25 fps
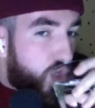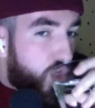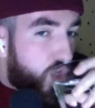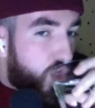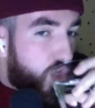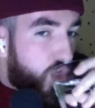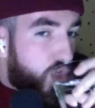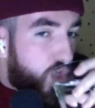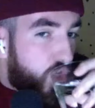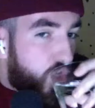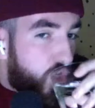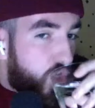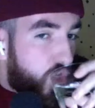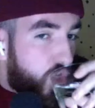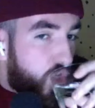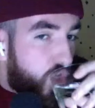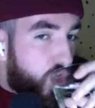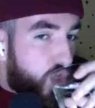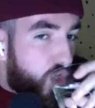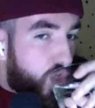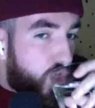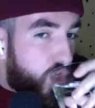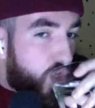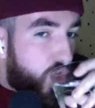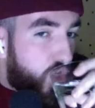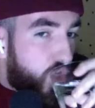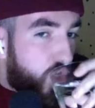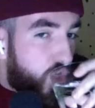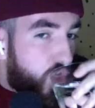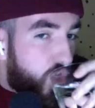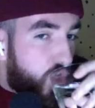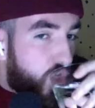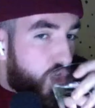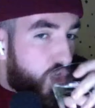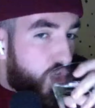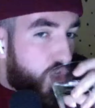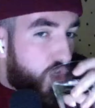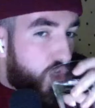Speaking of commentary,
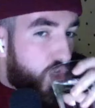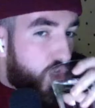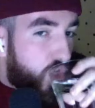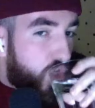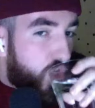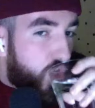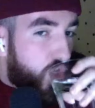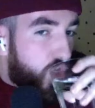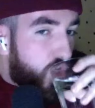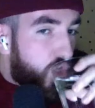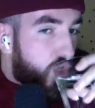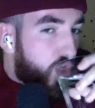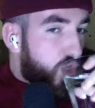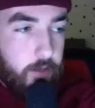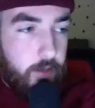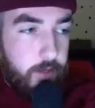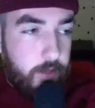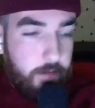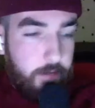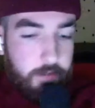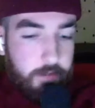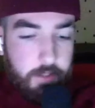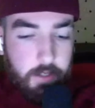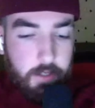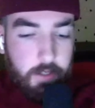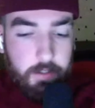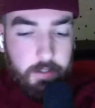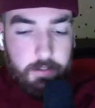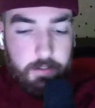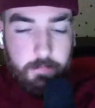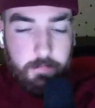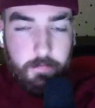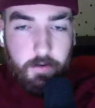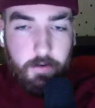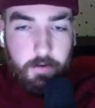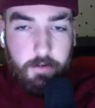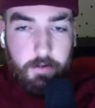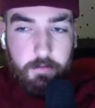Jeff Stelling's
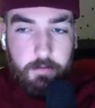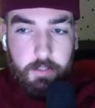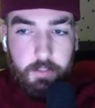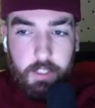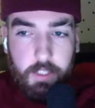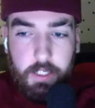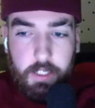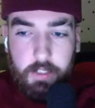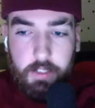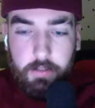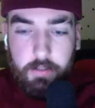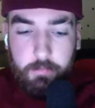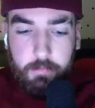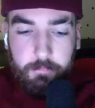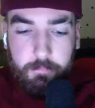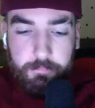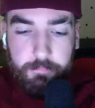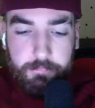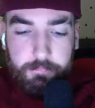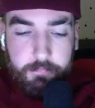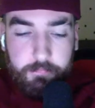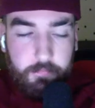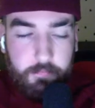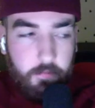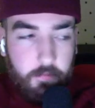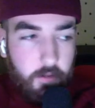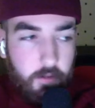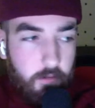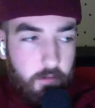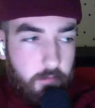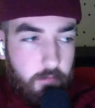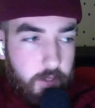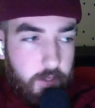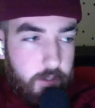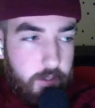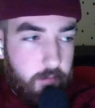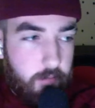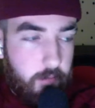final season,
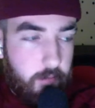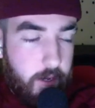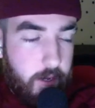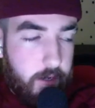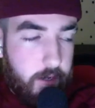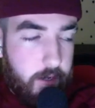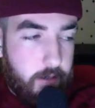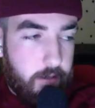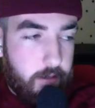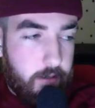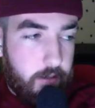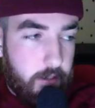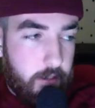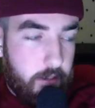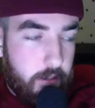rest in peace.